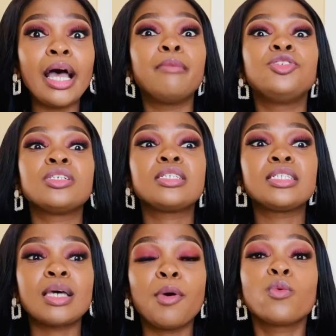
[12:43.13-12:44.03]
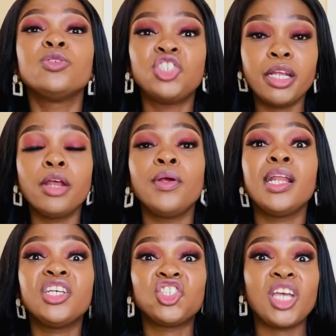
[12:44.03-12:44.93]
I'm just someone who
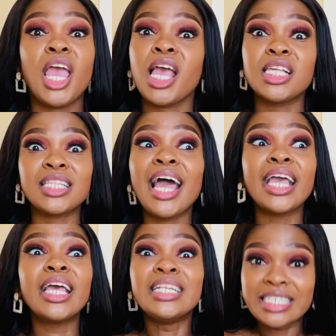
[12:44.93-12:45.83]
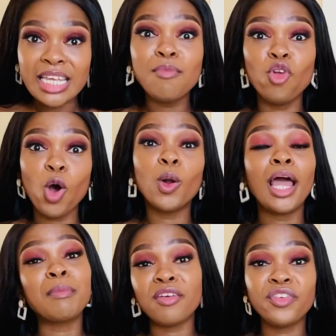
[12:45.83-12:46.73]
generally shares, like, dim low,
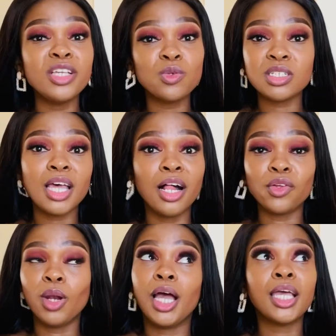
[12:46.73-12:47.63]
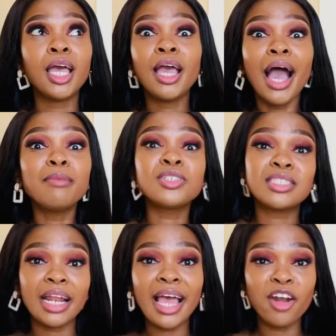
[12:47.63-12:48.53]
like my friends will tell you, like, I'm just
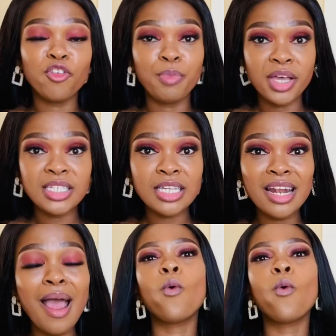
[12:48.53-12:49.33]
that kind of person.